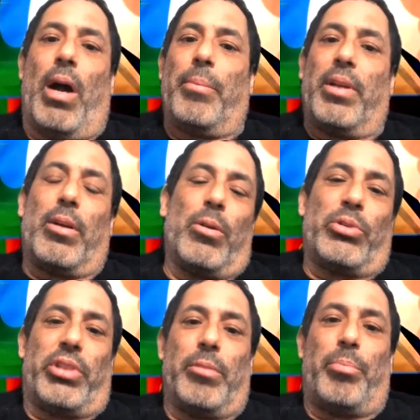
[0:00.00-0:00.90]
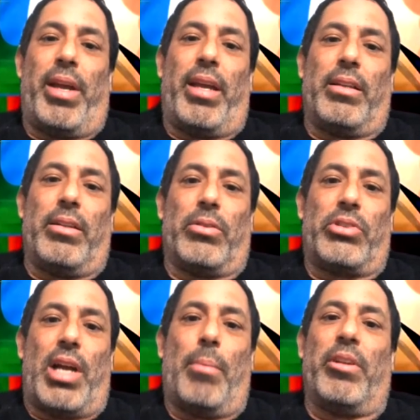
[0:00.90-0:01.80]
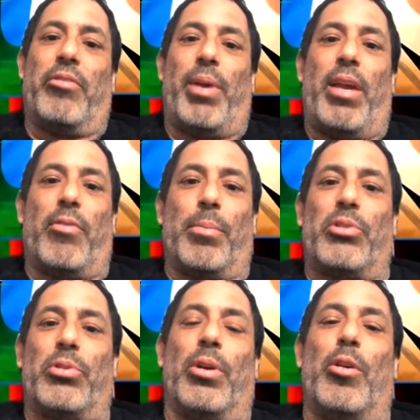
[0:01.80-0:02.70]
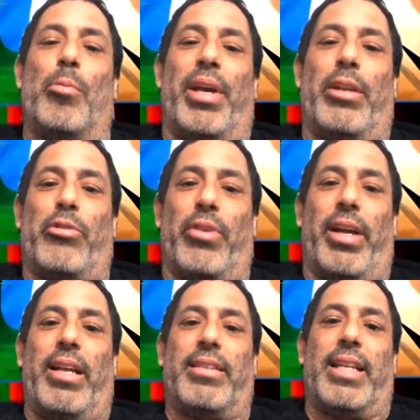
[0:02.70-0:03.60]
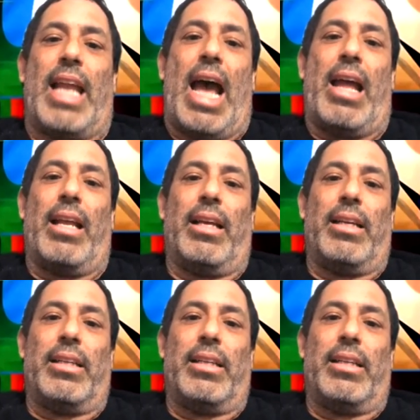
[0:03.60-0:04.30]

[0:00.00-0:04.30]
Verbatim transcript: I'm going to go steal paint, you know, shoplift paint from a store and go paint trains. And that